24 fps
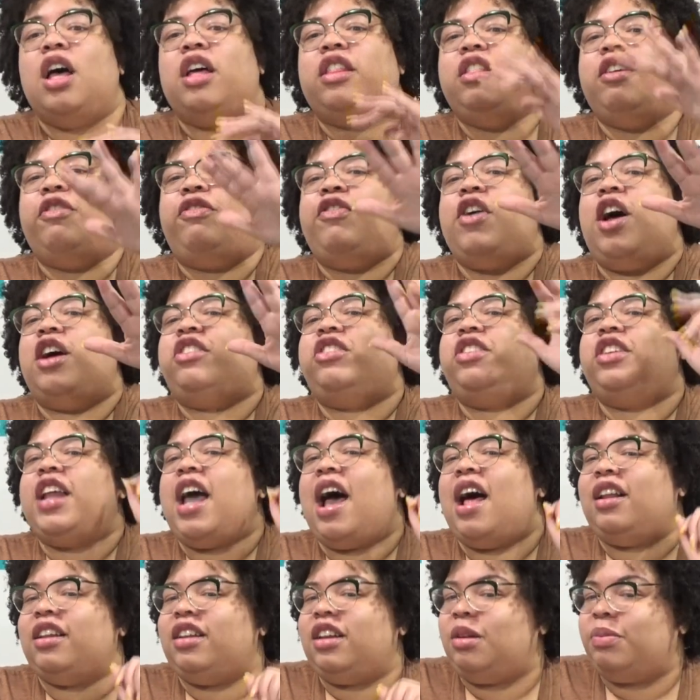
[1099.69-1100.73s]
the
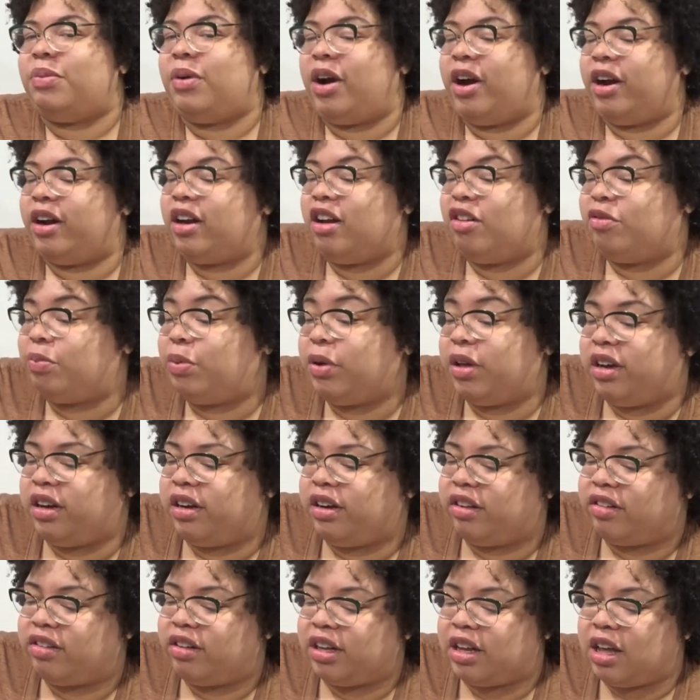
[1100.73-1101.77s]
functionality part of putting
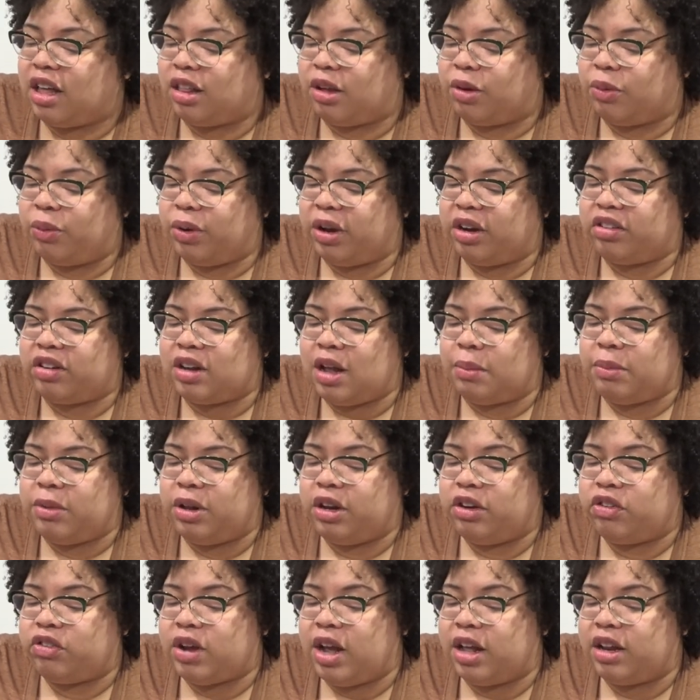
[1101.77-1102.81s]
this together, which I'm
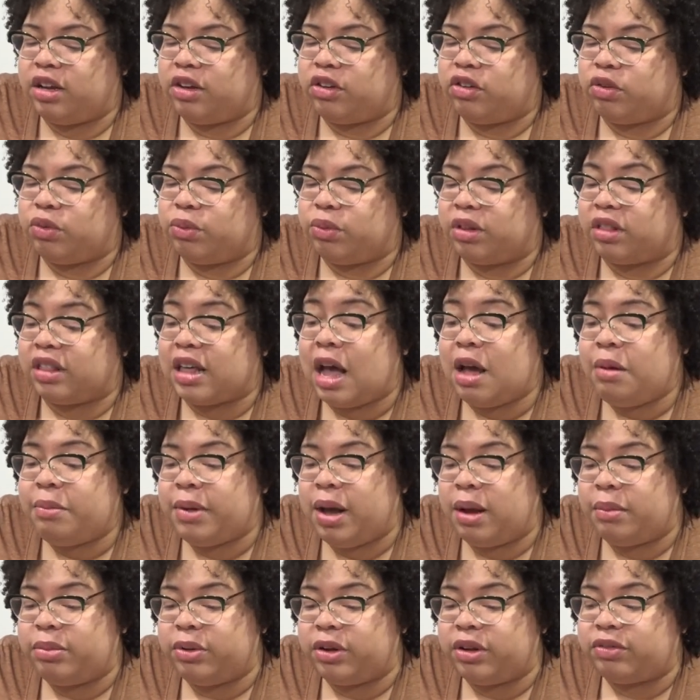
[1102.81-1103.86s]
going to try to do without
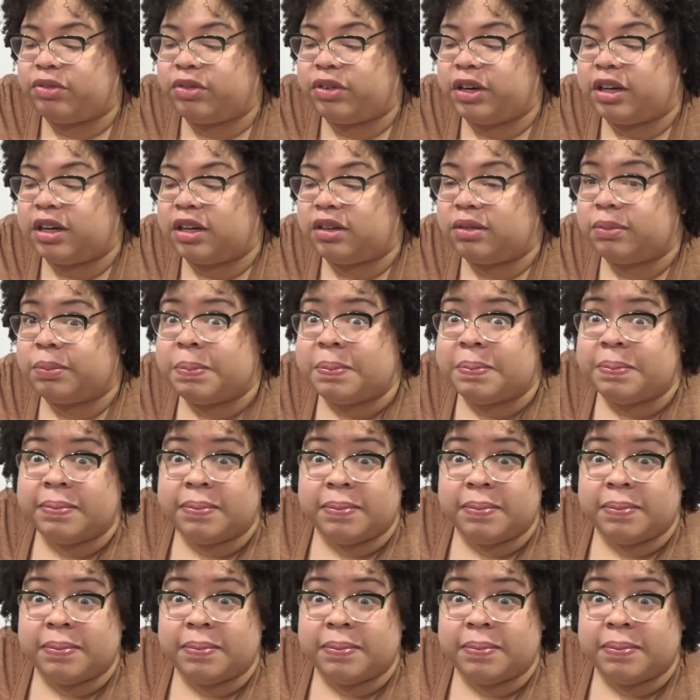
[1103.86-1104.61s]
my boyfriend.